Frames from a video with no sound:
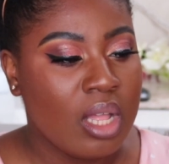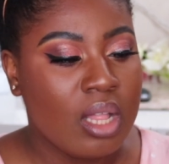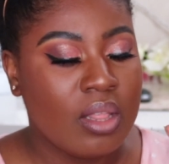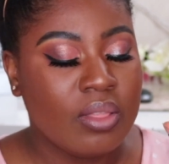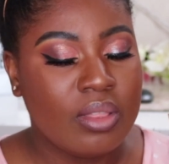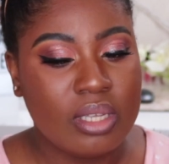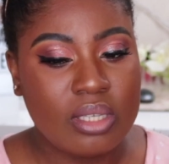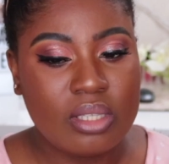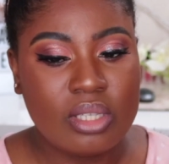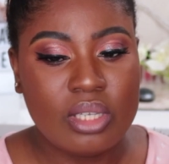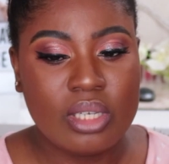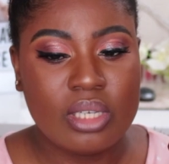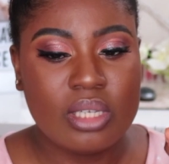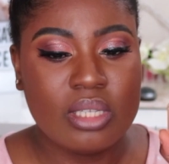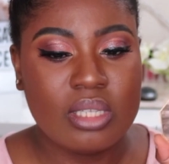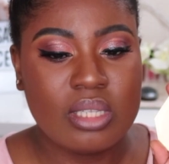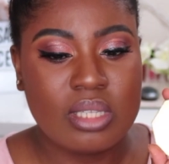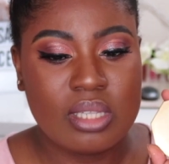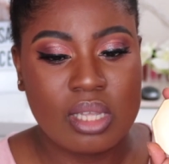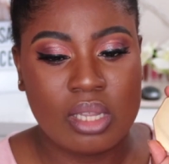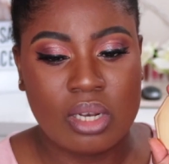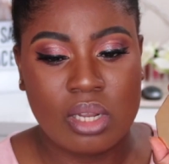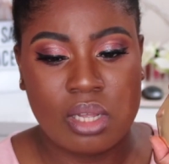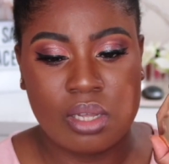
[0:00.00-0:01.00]
This you can
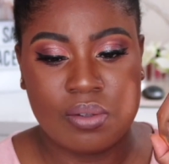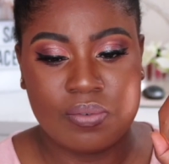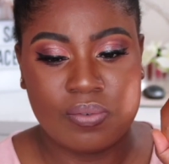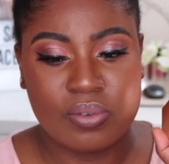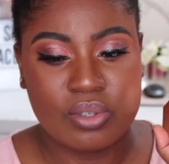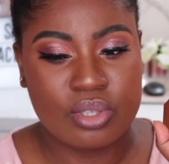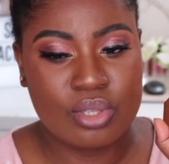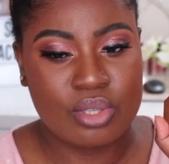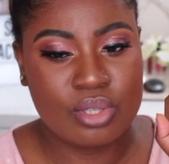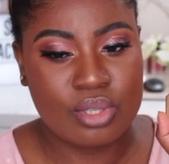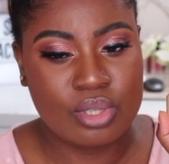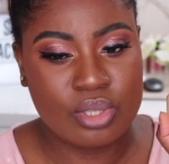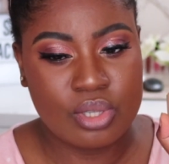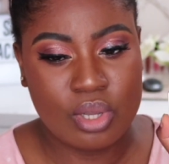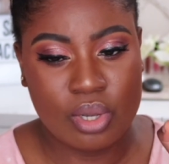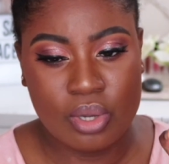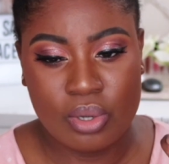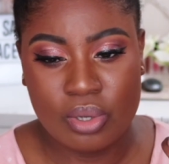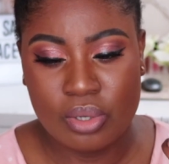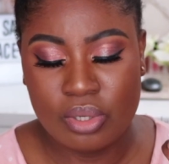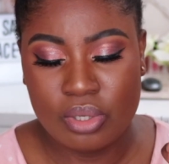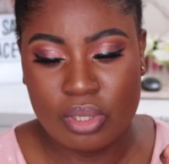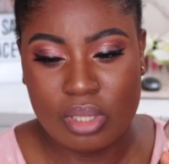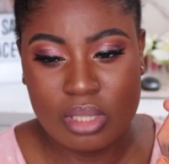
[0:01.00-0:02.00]
start off
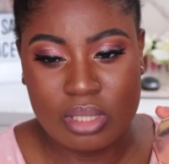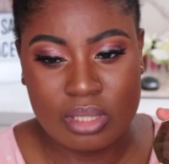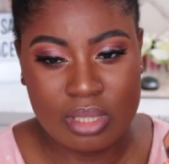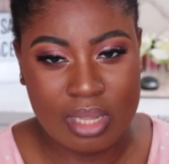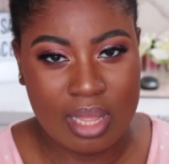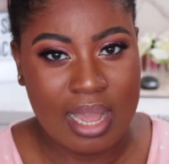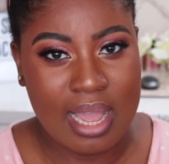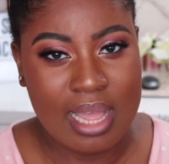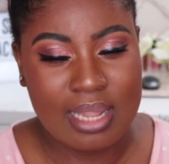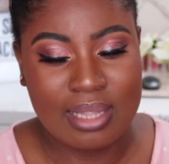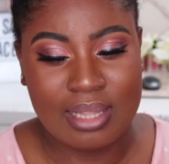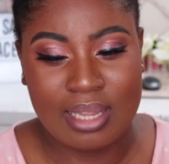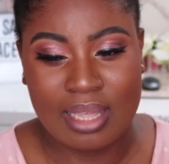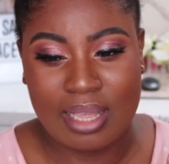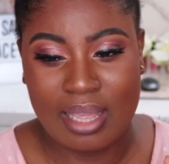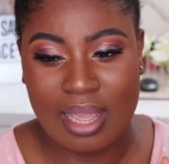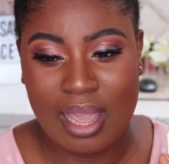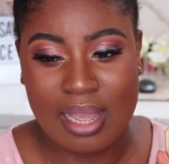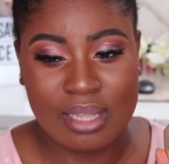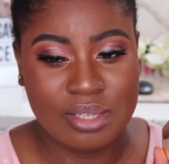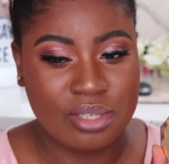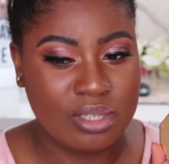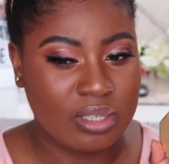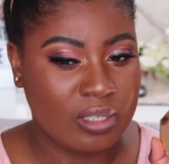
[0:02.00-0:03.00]
so lightly
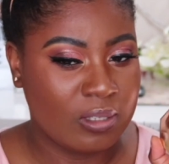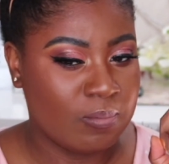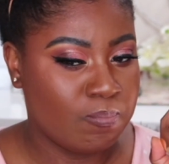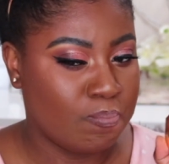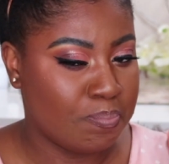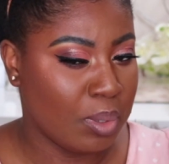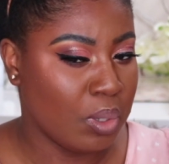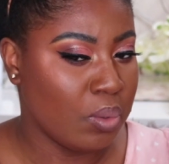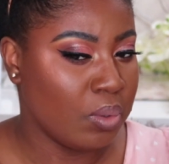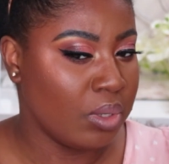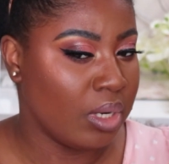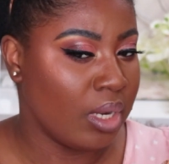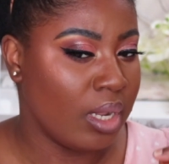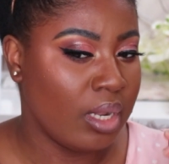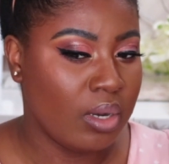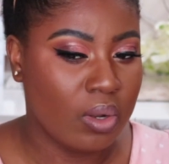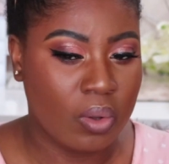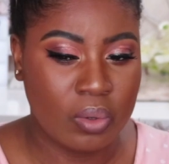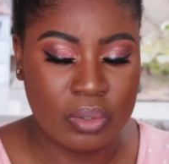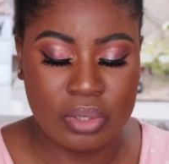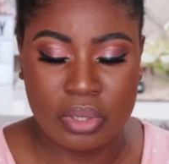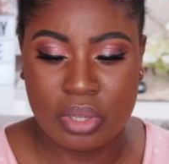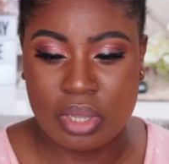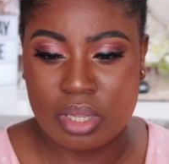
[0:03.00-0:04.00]
and just build it,
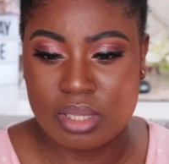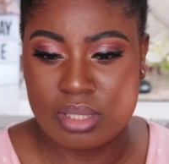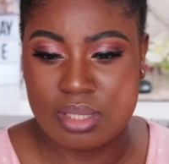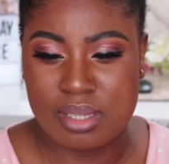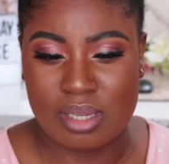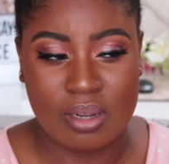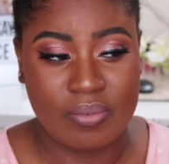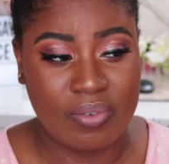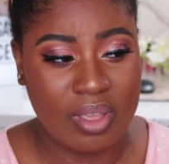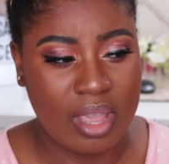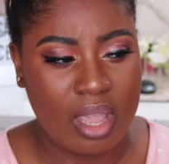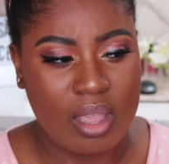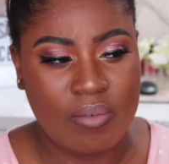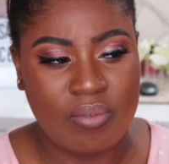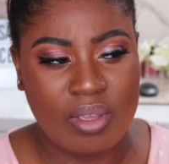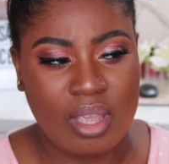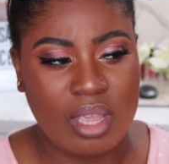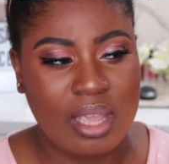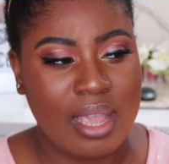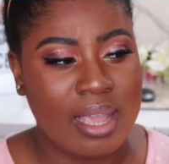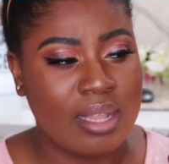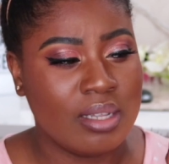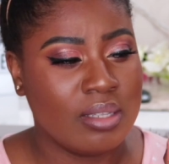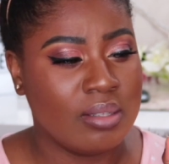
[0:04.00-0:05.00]
or you can start off
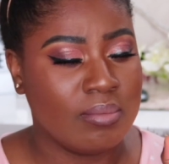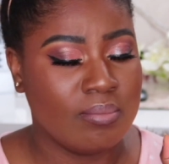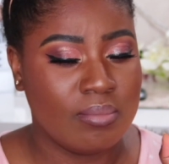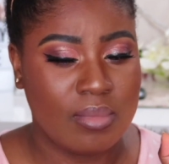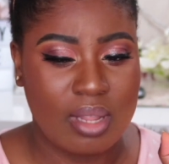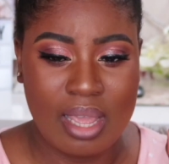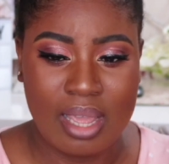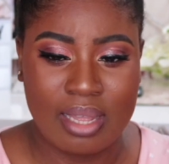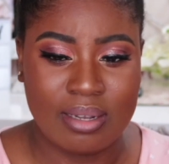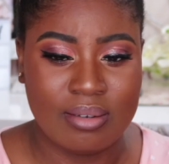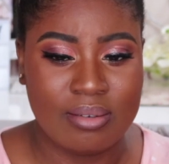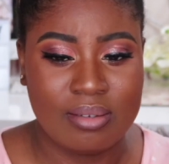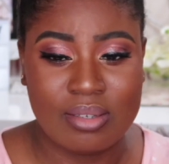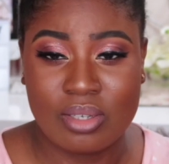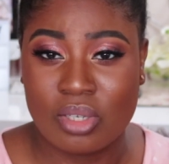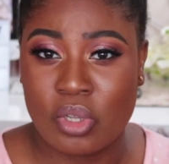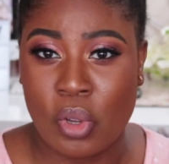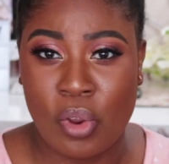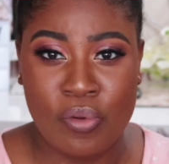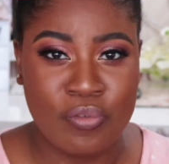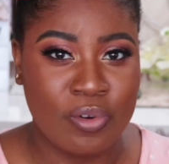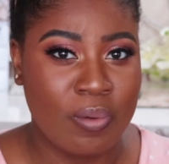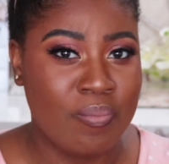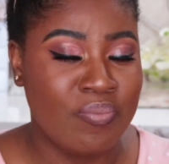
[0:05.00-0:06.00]
heavy and
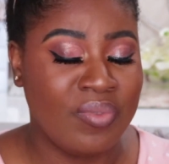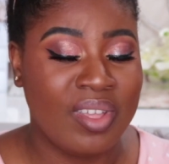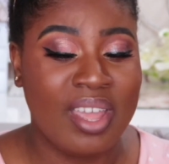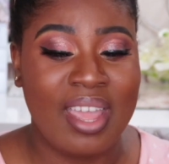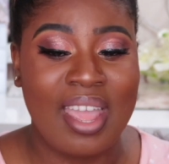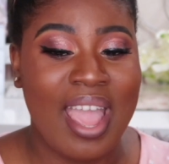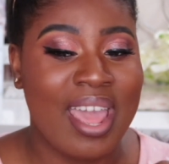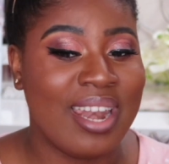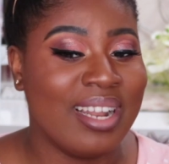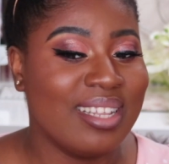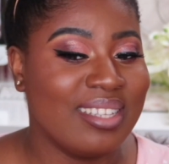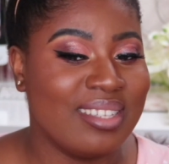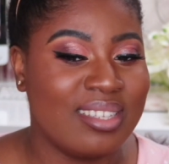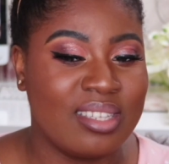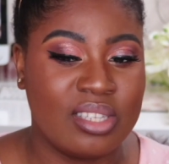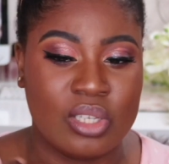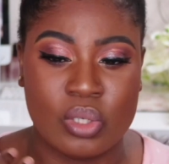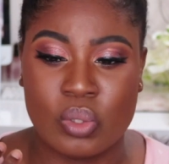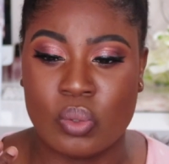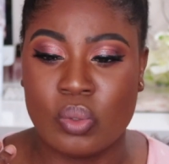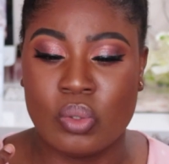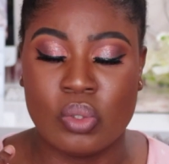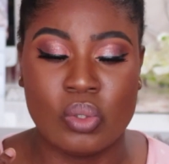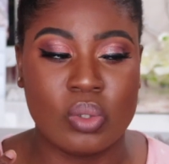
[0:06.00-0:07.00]
go from there, and it
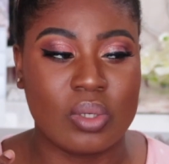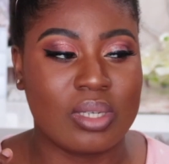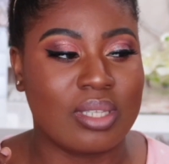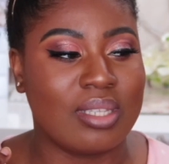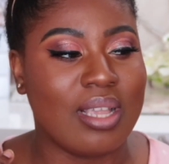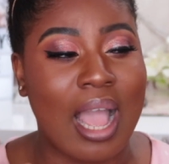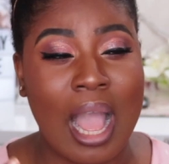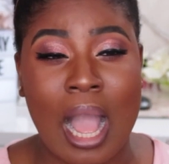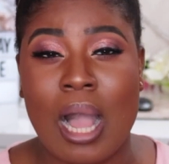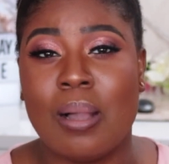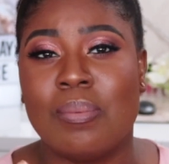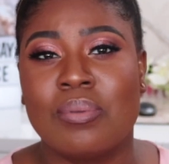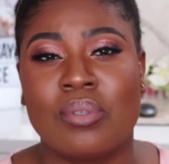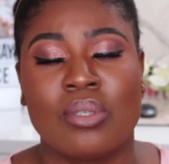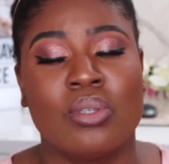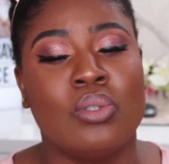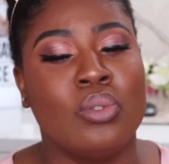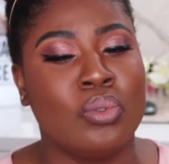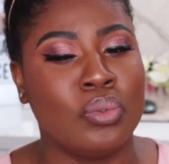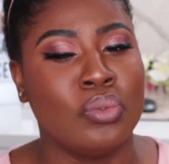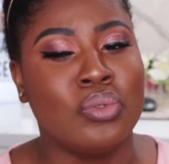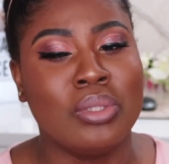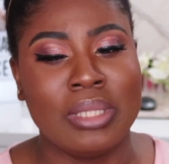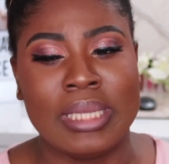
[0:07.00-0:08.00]
still looks
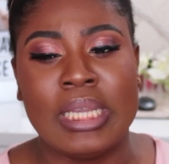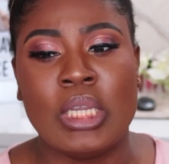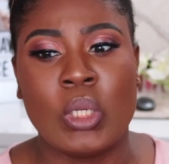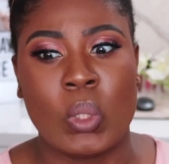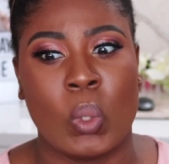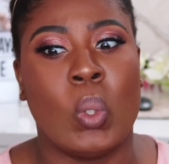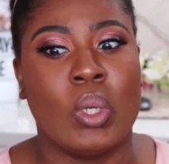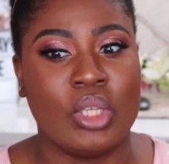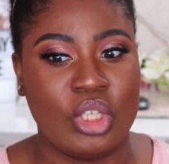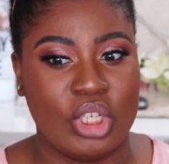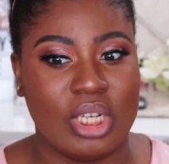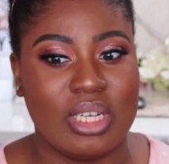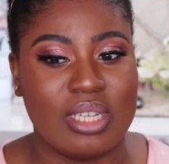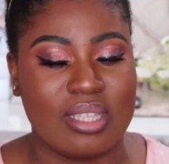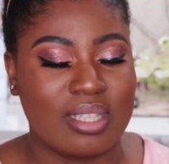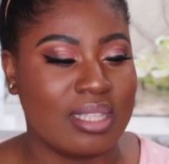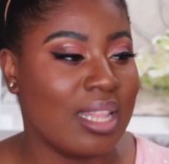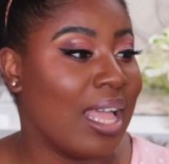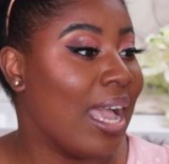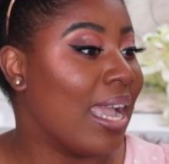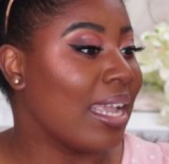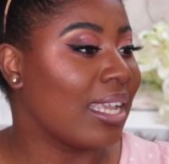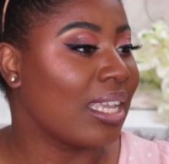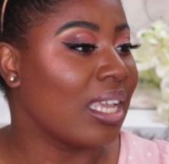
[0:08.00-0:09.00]
absolutely gorgeous.
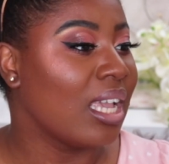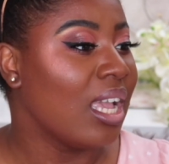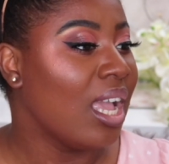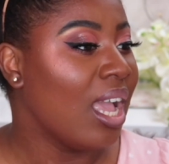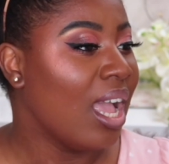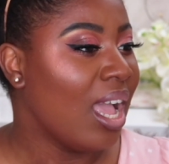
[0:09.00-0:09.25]
Like,